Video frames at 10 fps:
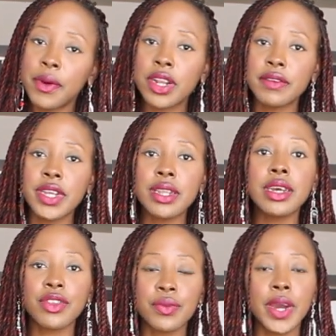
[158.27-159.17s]
part of
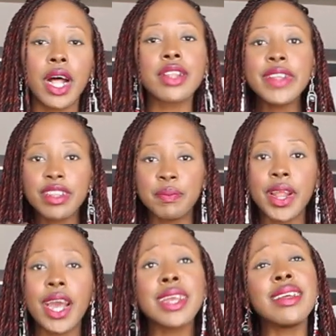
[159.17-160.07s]
it as well. If it's
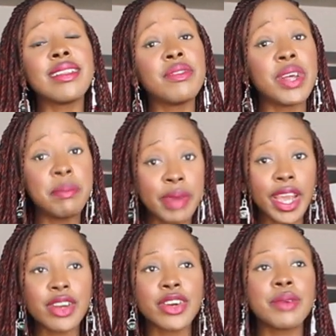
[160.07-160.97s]
black, it's even
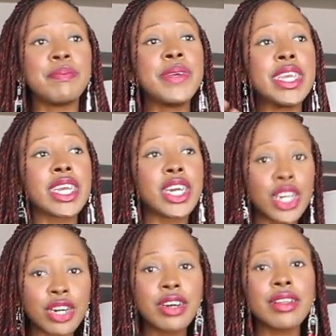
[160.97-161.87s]
better
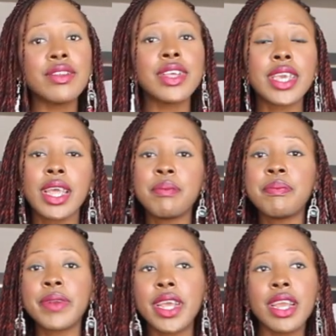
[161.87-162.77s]
because you can
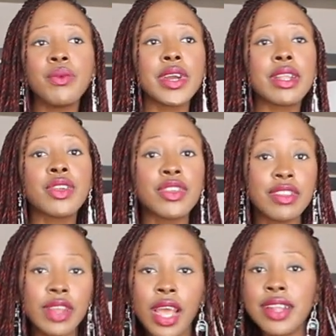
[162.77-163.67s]
play with the
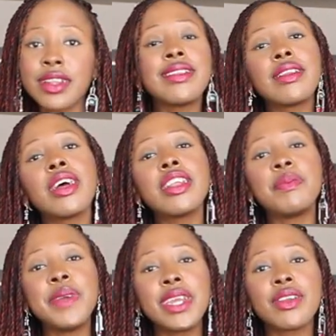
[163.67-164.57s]
studs. The
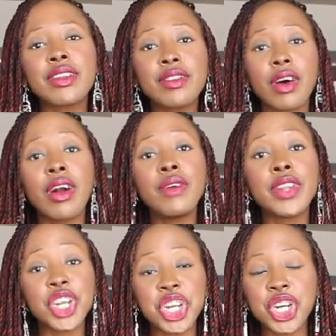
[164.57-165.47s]
studs being the star of
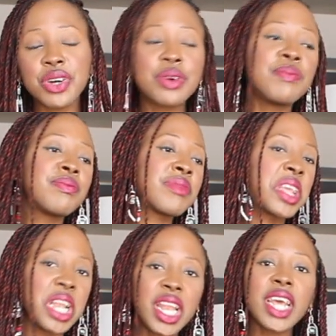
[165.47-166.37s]
the show,
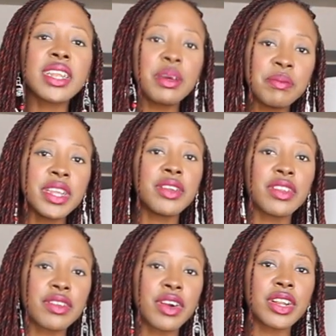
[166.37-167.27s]
let them be
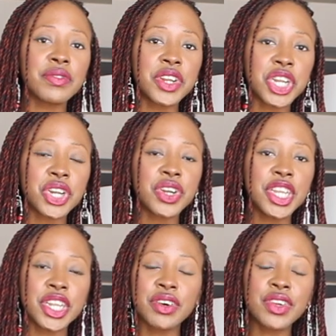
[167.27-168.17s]
the star of the show,
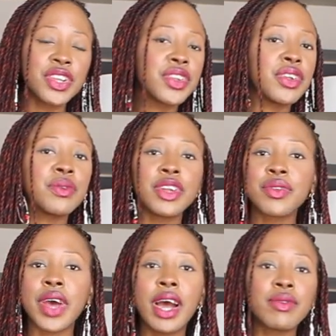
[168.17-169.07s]
you know. You don't
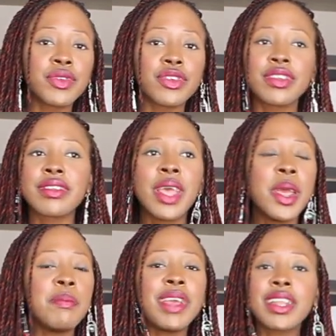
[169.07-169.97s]
want to have to just
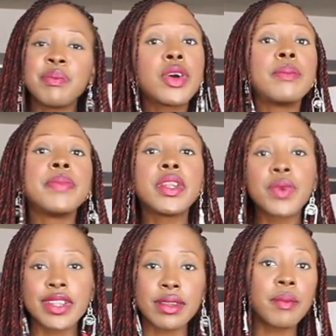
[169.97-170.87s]
make them
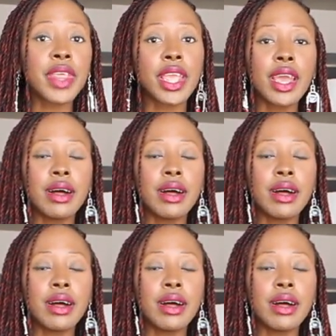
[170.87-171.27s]
compete with something